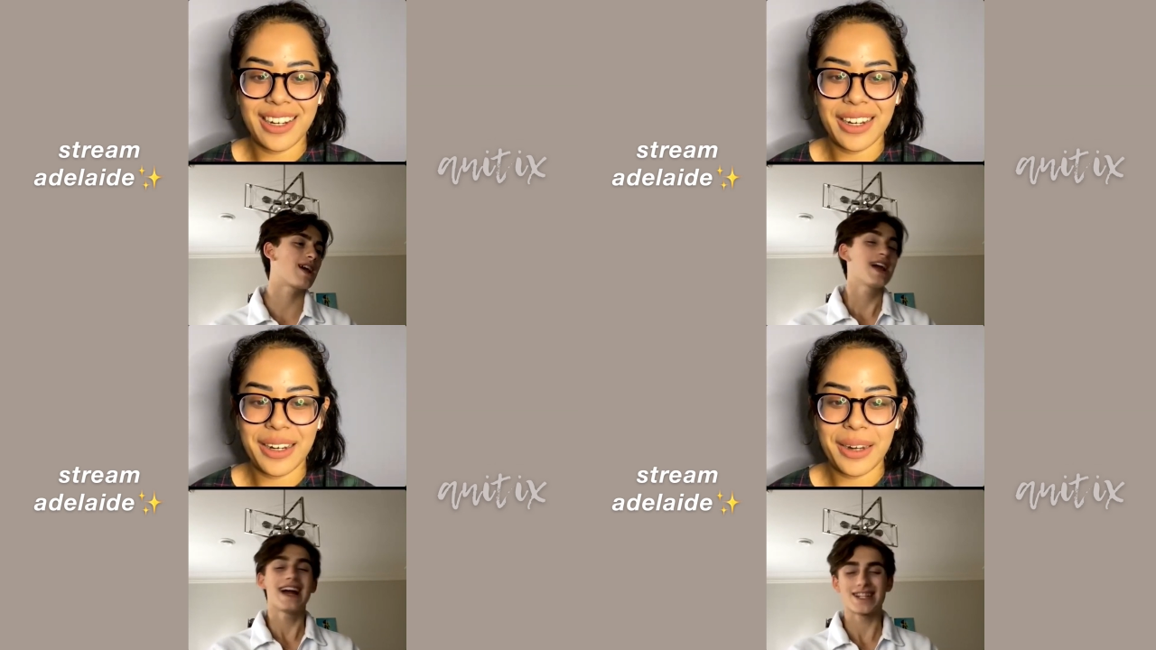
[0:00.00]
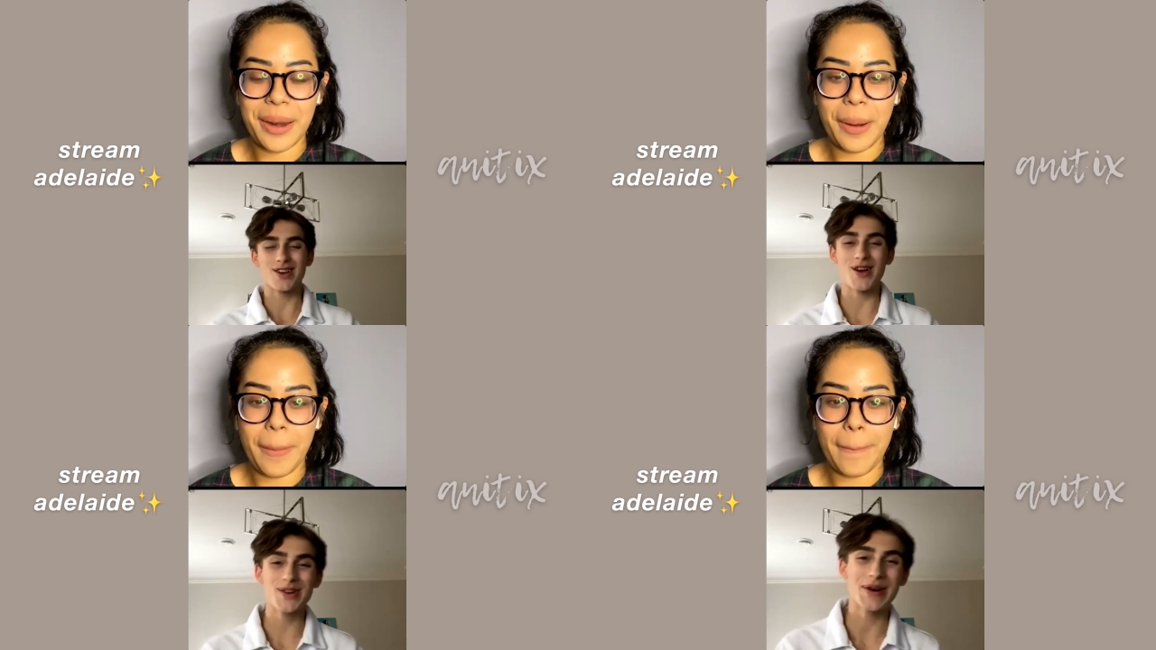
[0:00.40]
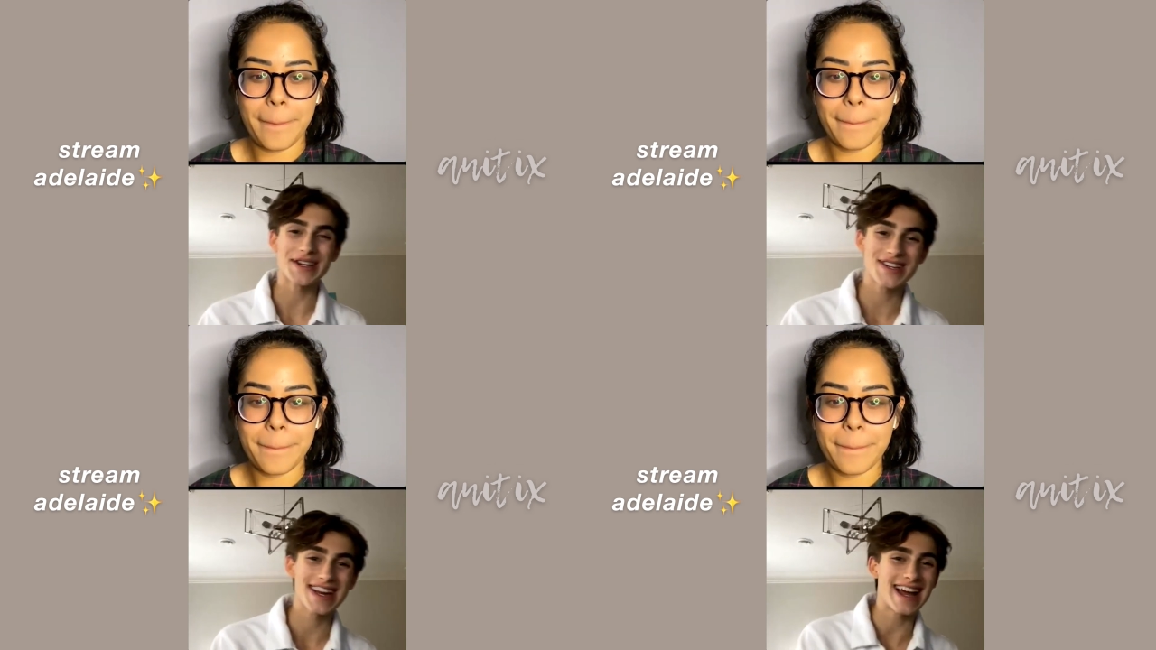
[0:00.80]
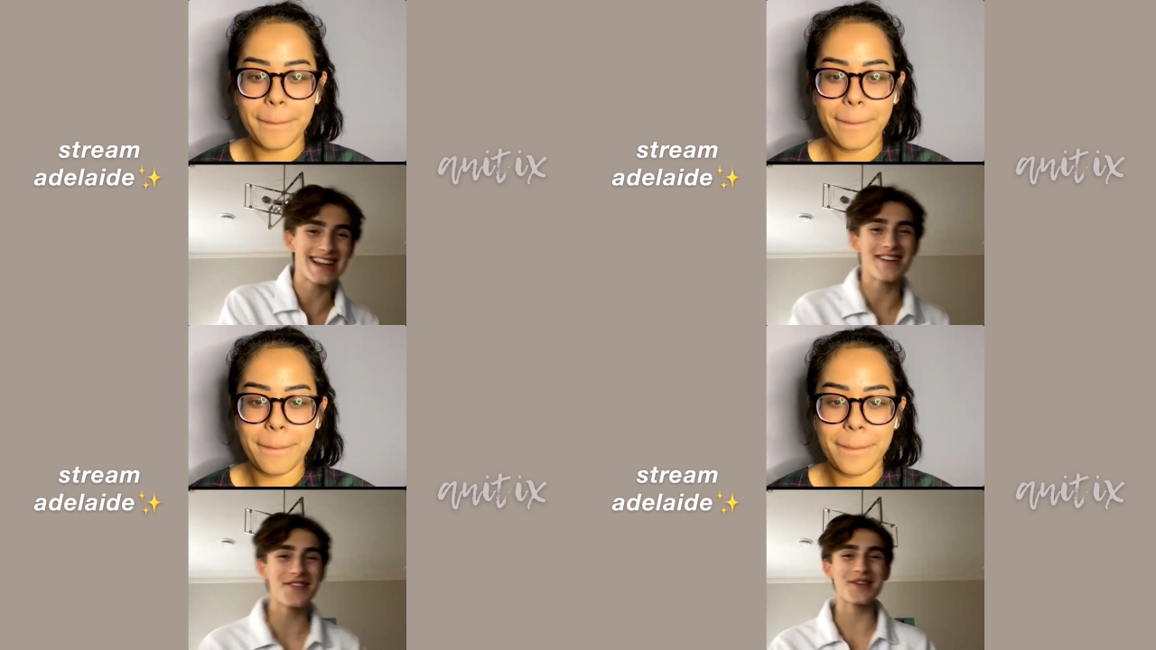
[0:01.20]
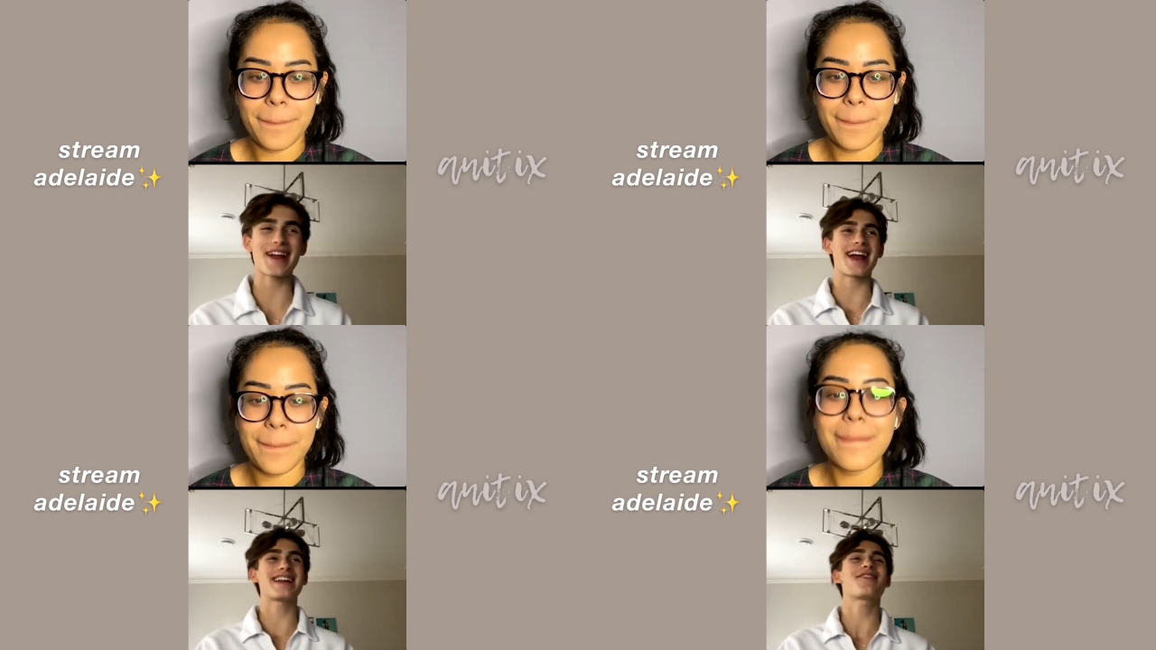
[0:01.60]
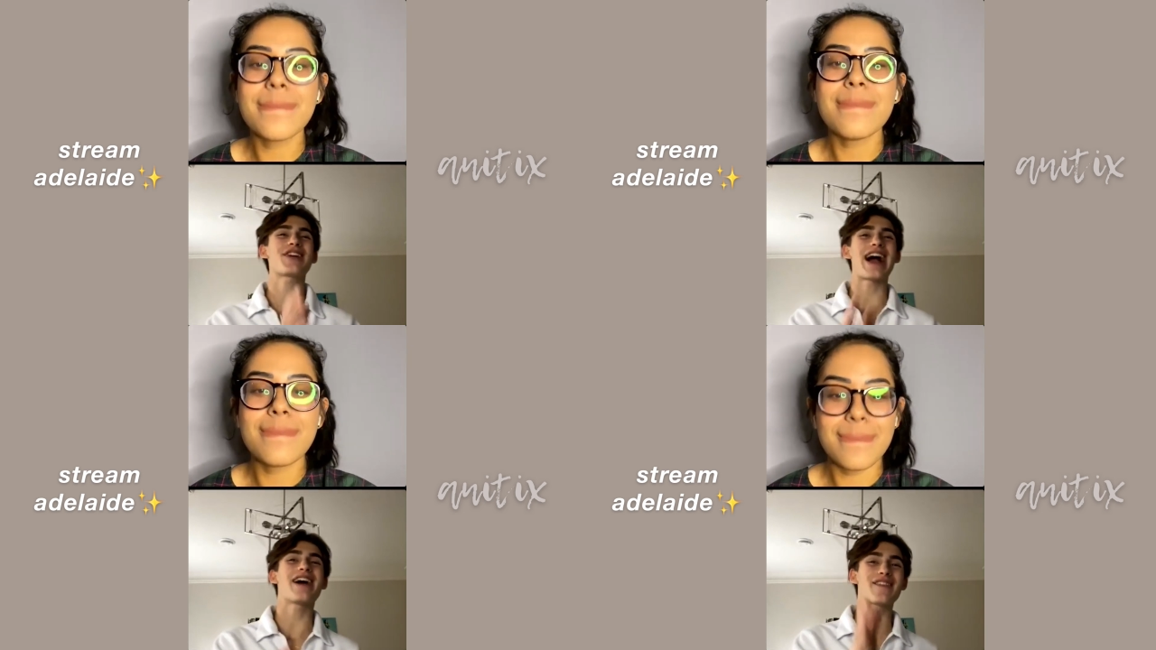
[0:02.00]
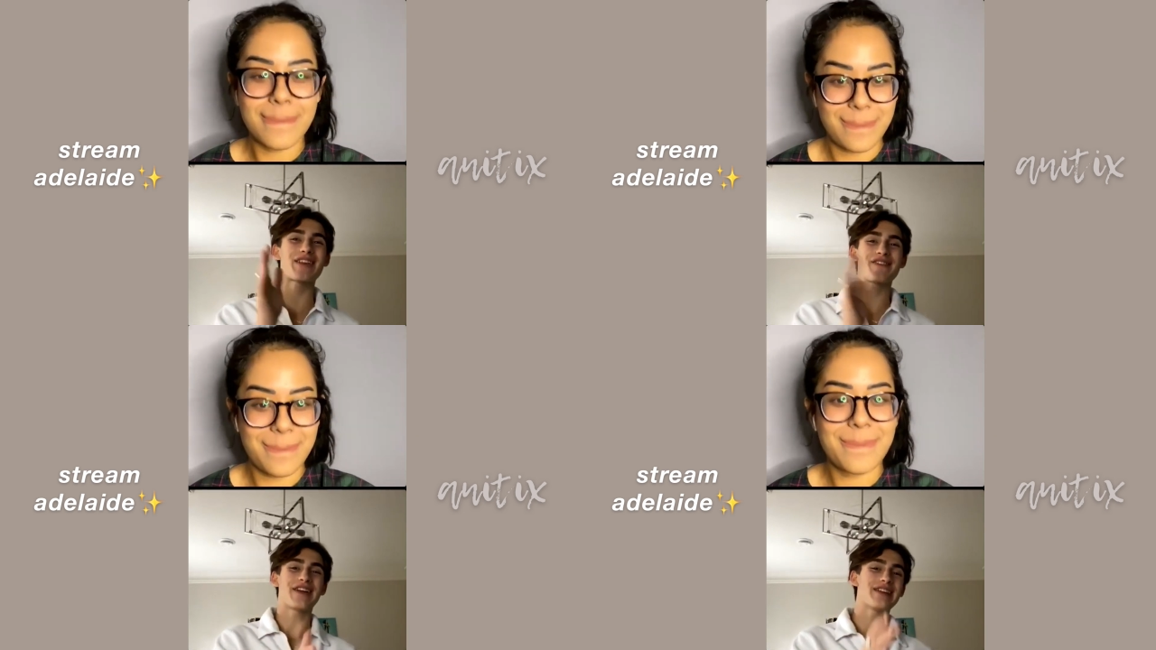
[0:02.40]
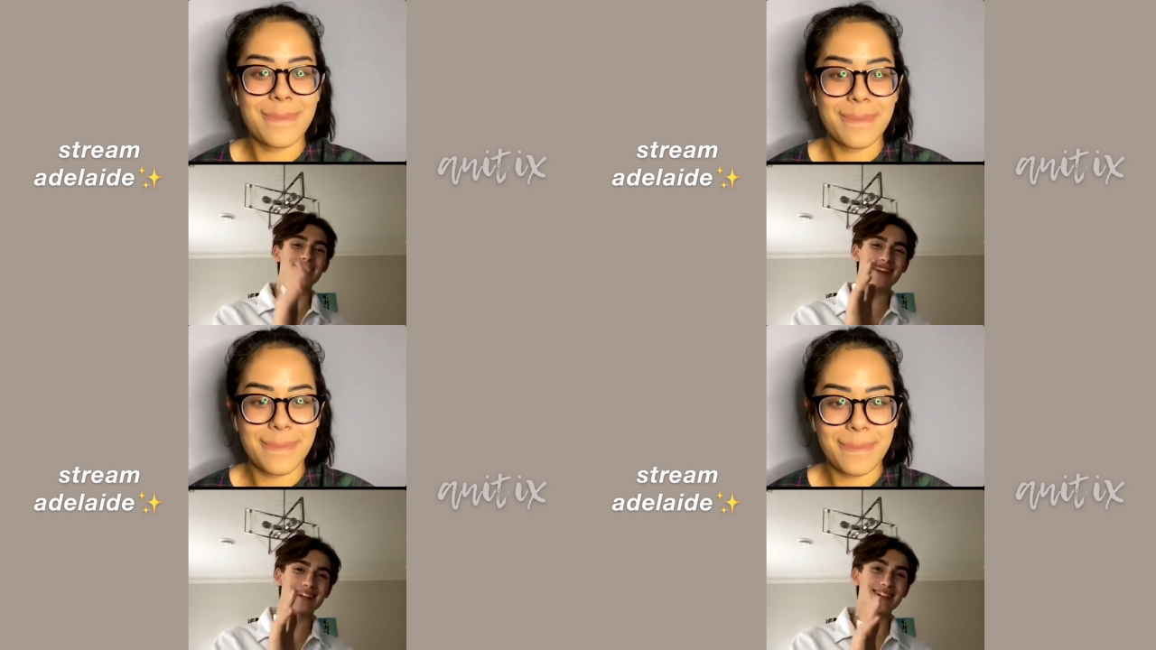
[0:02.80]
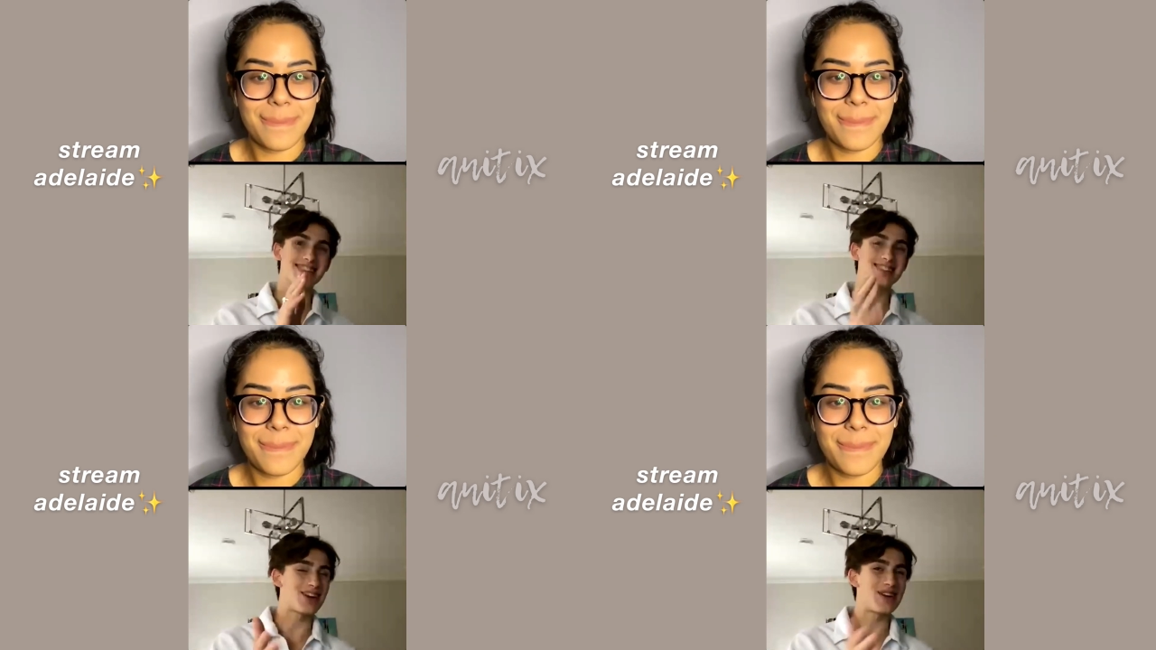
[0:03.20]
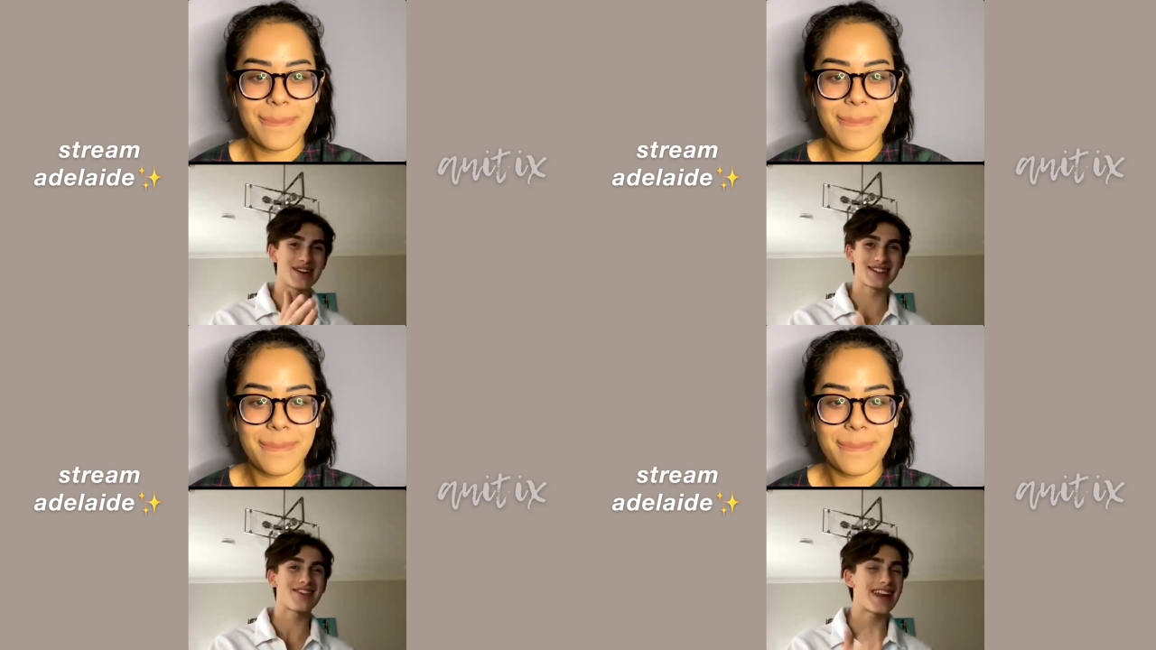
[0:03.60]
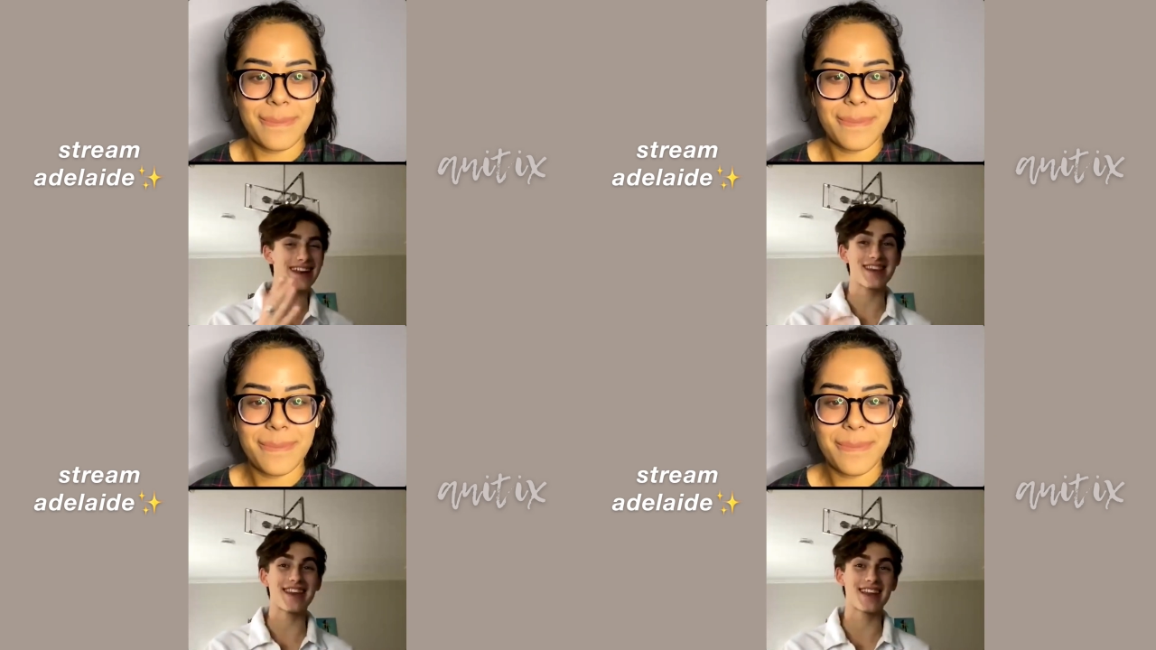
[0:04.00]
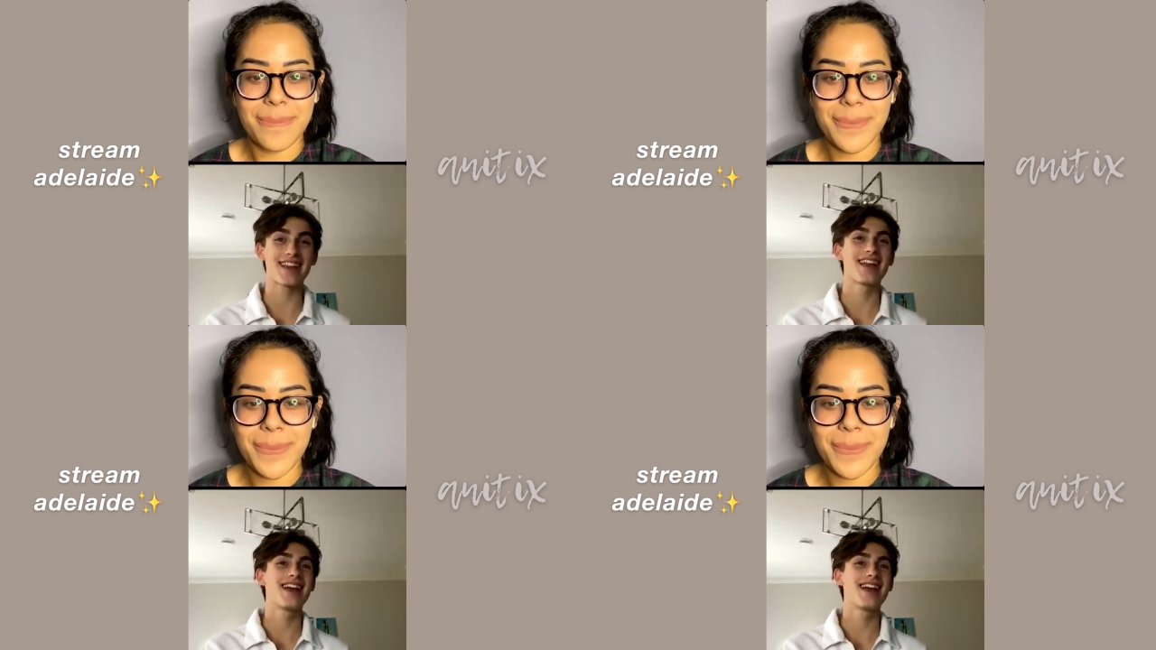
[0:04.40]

Speaker 1: it's a hard question. I never, I never have like favorite songs of anything